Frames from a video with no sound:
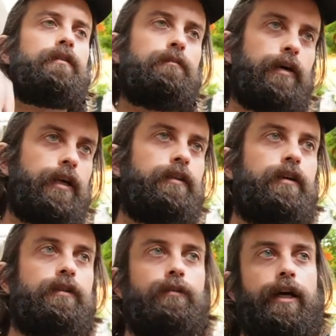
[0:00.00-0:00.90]
but
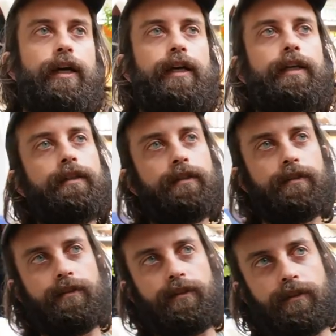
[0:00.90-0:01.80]
along the way,
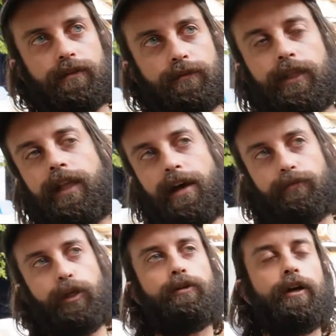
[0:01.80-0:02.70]
we
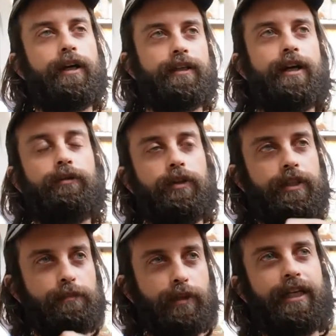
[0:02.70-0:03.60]
laugh, we cry Not
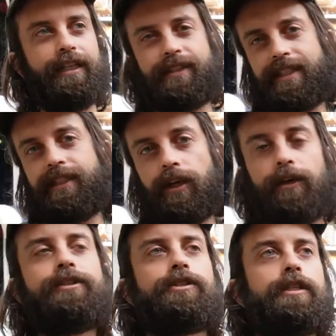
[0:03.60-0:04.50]
really, but it you know
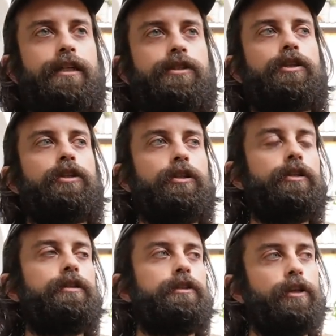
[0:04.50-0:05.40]
it's it's a
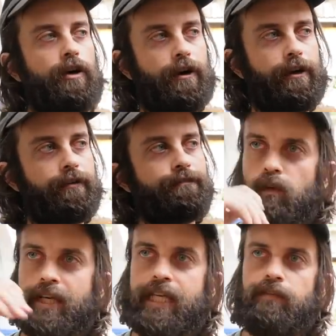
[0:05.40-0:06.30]
good yarn.
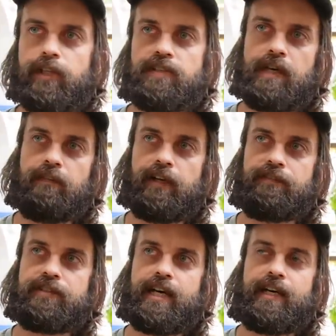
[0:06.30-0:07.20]
I gave it a seven out
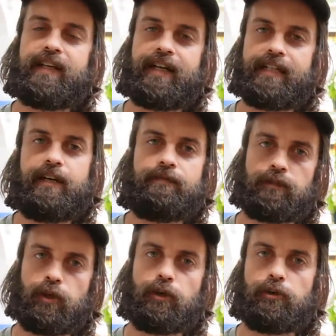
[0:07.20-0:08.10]
of ten. I gave
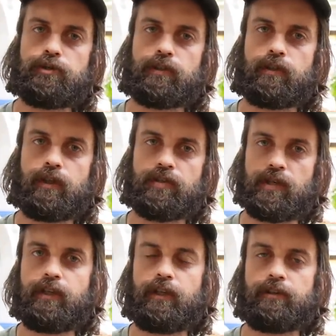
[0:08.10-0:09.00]
Cuckoos a
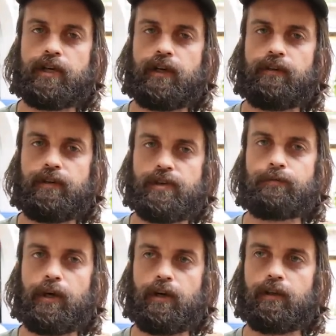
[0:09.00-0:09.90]
seven out of ten as
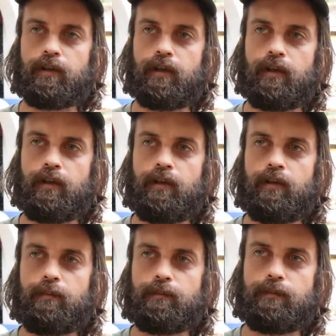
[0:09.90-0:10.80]
well,
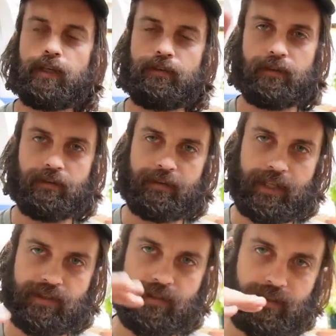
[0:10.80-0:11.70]
but the,
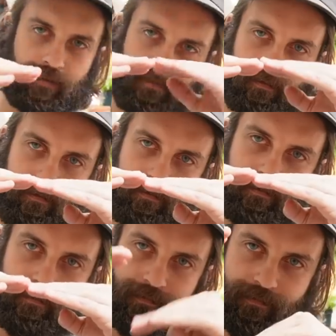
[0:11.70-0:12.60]
that's a
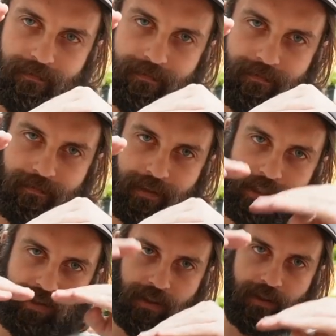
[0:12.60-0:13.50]

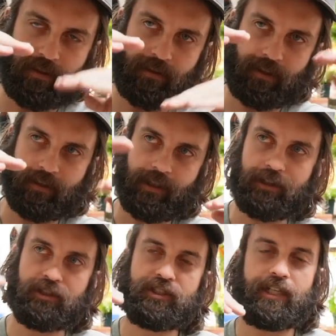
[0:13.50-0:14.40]
it's a, a
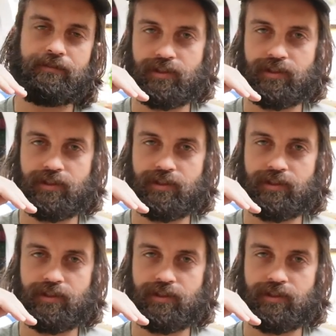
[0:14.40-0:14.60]
lighter shade of